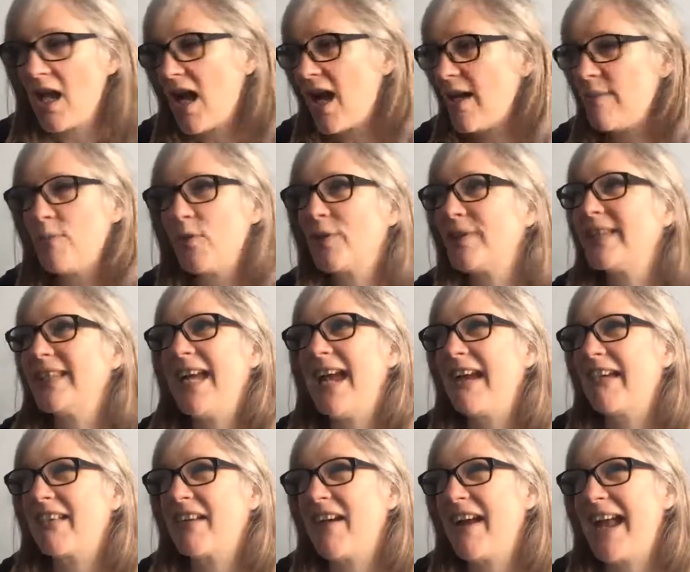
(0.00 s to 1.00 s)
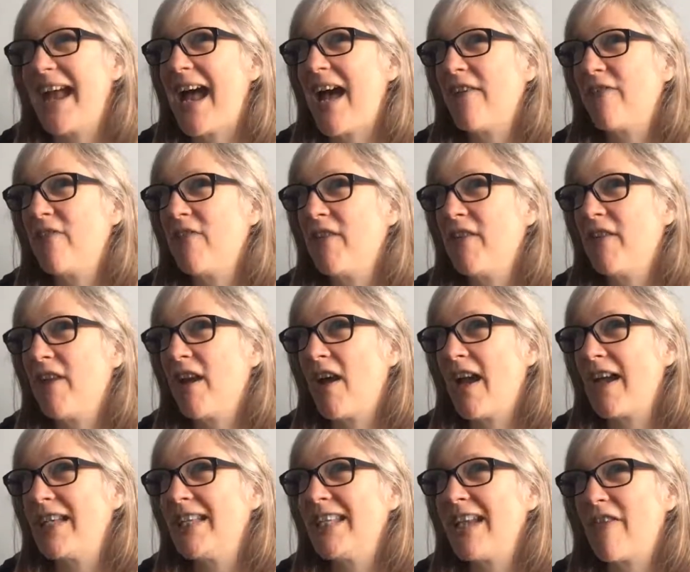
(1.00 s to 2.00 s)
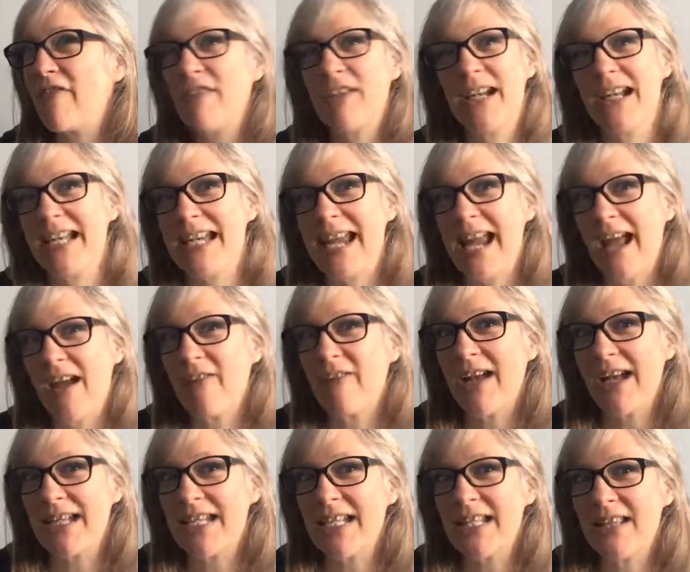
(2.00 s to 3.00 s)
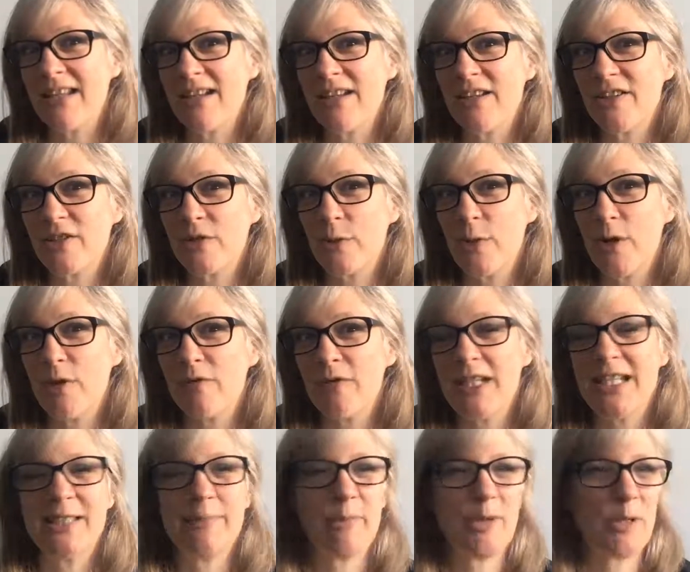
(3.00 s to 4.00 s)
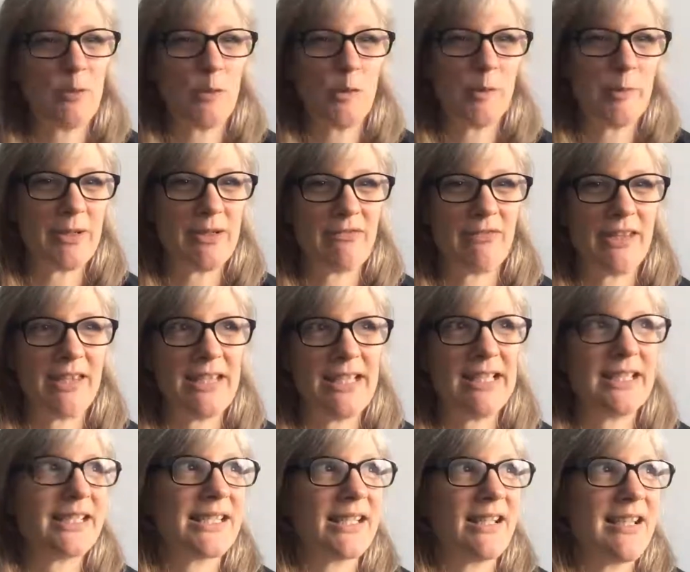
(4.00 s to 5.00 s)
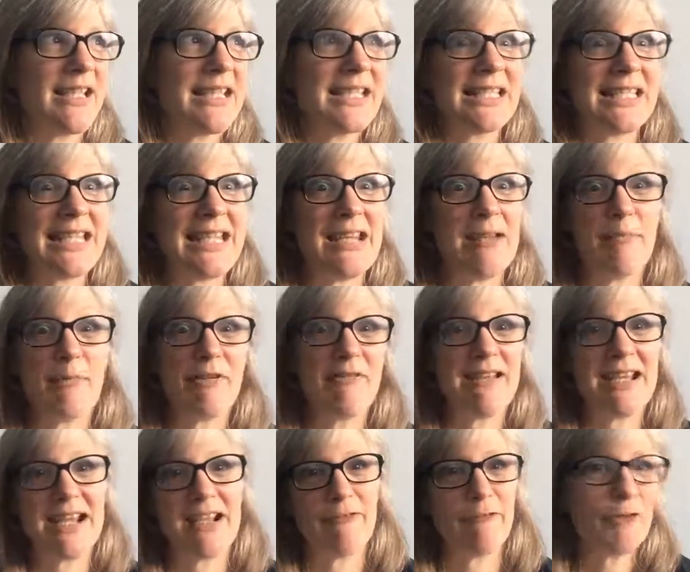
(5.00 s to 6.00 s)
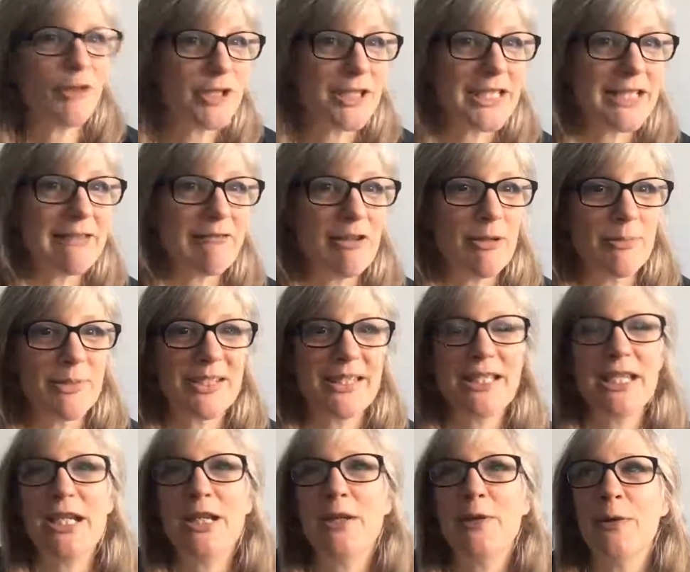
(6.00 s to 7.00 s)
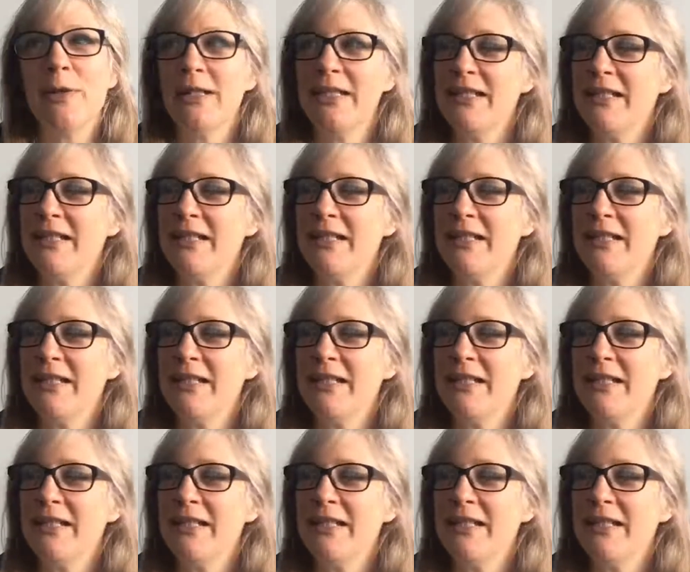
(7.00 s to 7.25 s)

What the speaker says: I'm not saying that I haven't. I definitely have had in the last 12 years, but it will be for things like Tia Maria for a tiramisu,